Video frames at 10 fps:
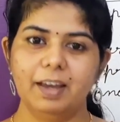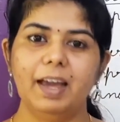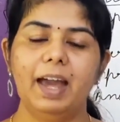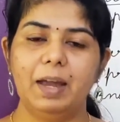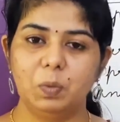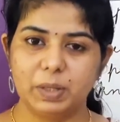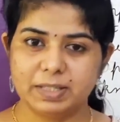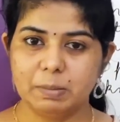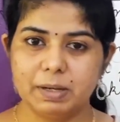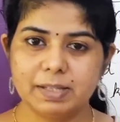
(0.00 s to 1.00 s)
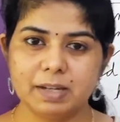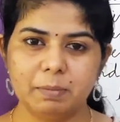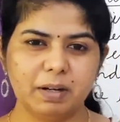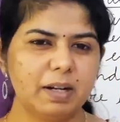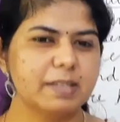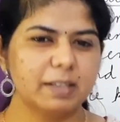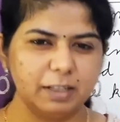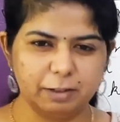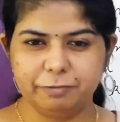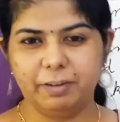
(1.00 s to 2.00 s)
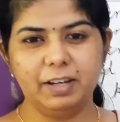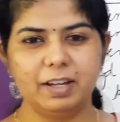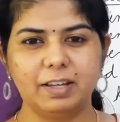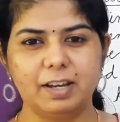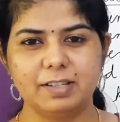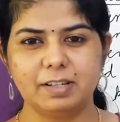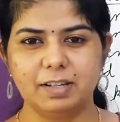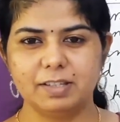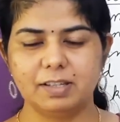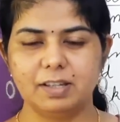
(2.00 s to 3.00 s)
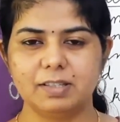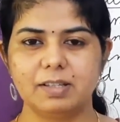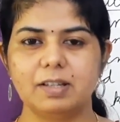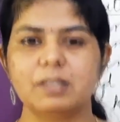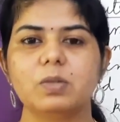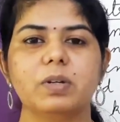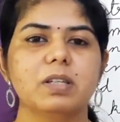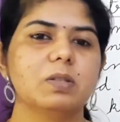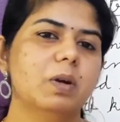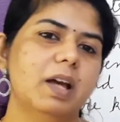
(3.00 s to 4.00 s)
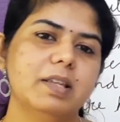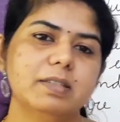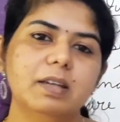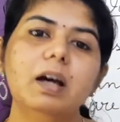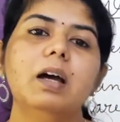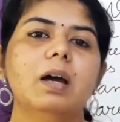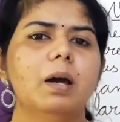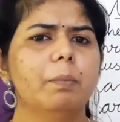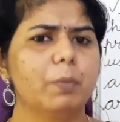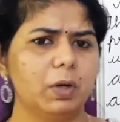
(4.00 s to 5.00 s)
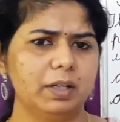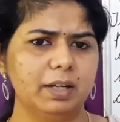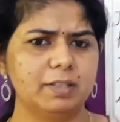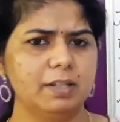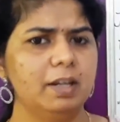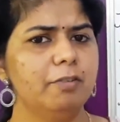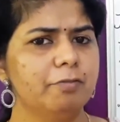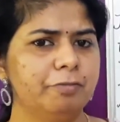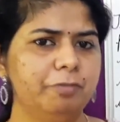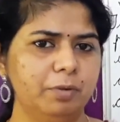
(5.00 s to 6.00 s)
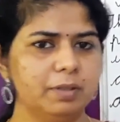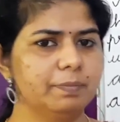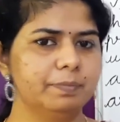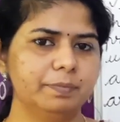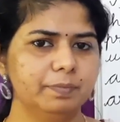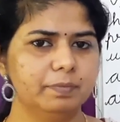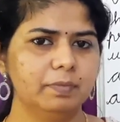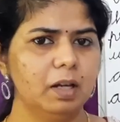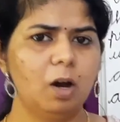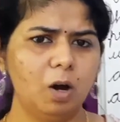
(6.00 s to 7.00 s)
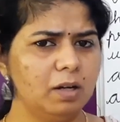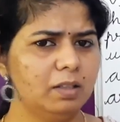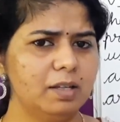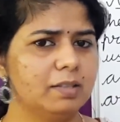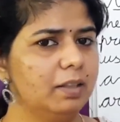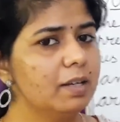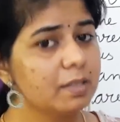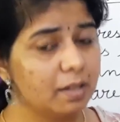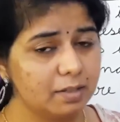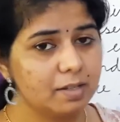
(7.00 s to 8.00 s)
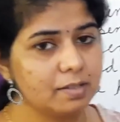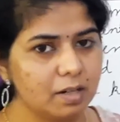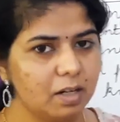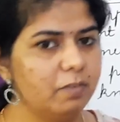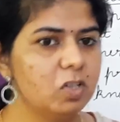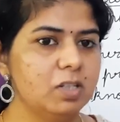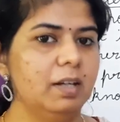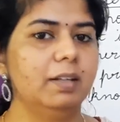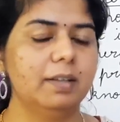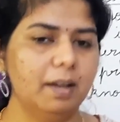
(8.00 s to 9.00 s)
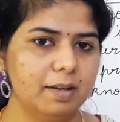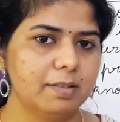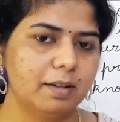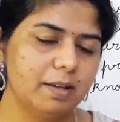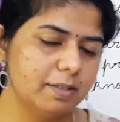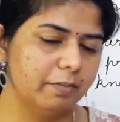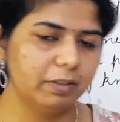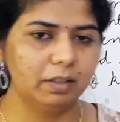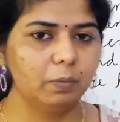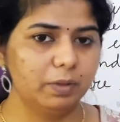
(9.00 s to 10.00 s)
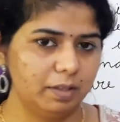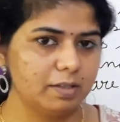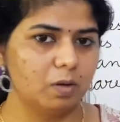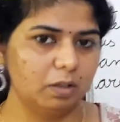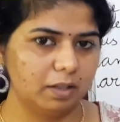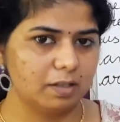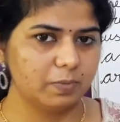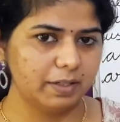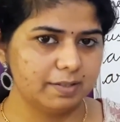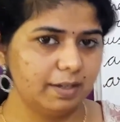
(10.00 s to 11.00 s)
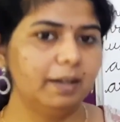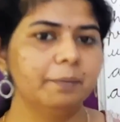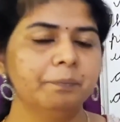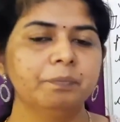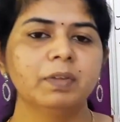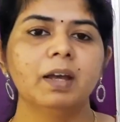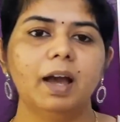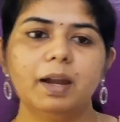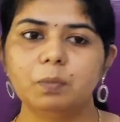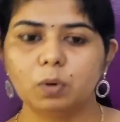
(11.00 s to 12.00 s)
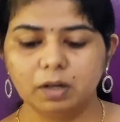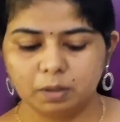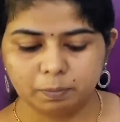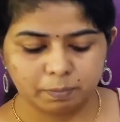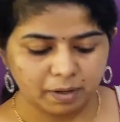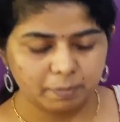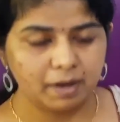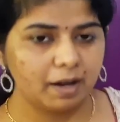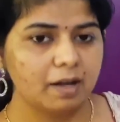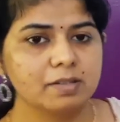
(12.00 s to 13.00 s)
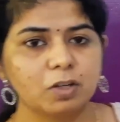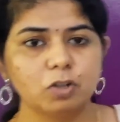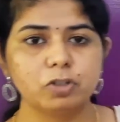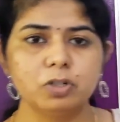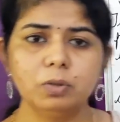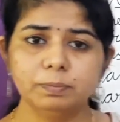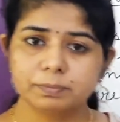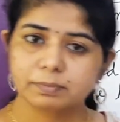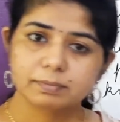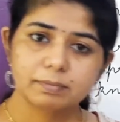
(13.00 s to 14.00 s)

And vitamins and minerals defend against the diseases. So it is known as the protective food. All these things, just a revision. In the last class, everything, these all things were said. And ma'am had asked you to